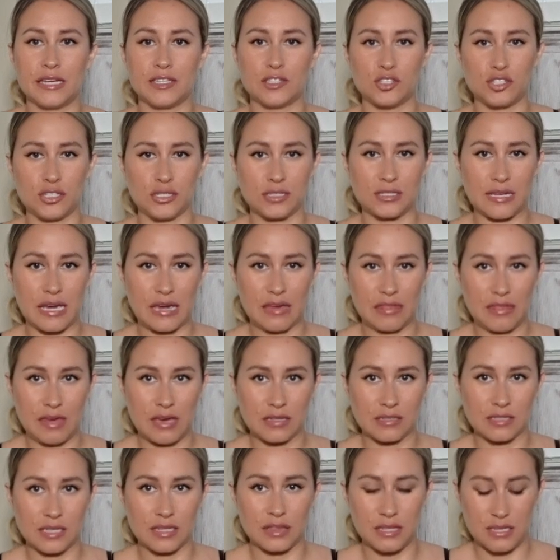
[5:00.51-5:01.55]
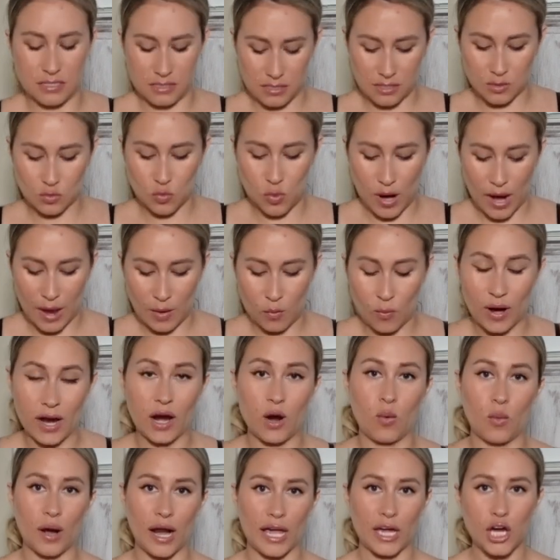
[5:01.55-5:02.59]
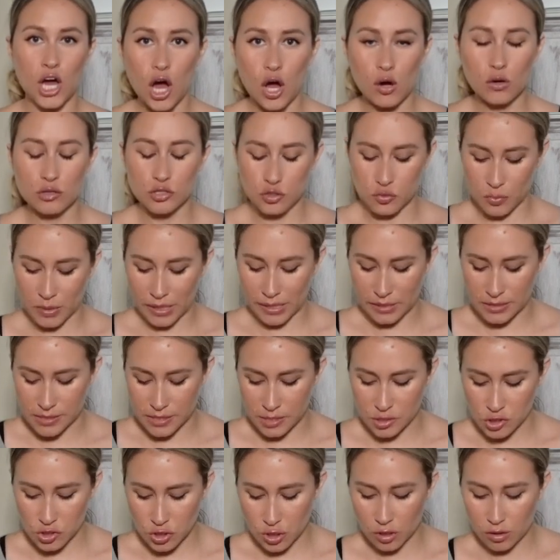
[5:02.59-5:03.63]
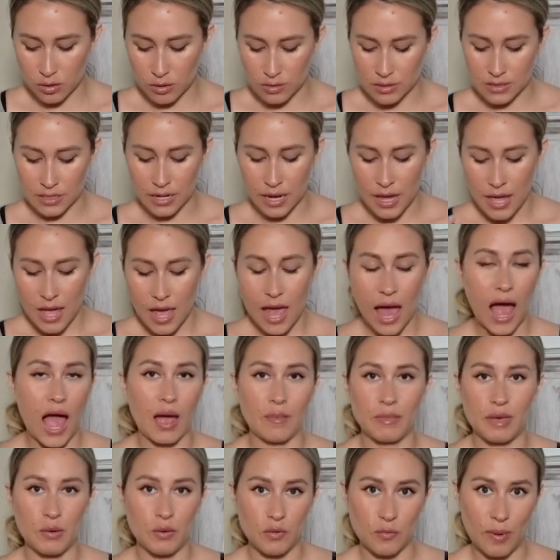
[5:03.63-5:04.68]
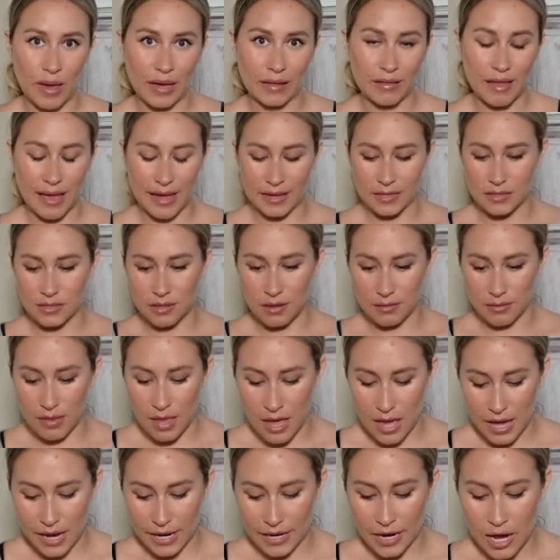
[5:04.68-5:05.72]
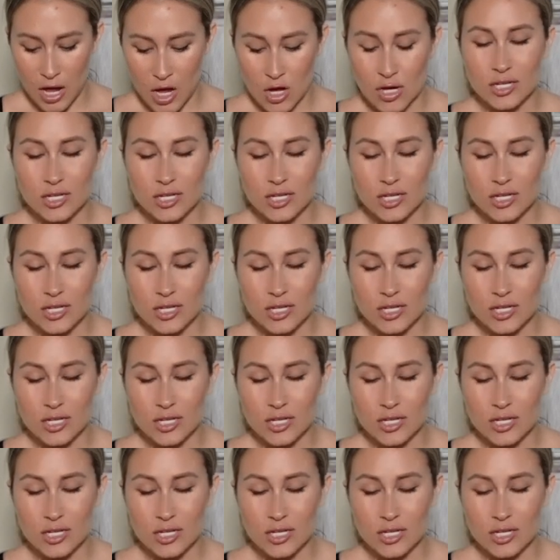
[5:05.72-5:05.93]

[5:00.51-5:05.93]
is just like this. Like, this is what I wear when I coach, when I teach girls, and I meet with my clients online.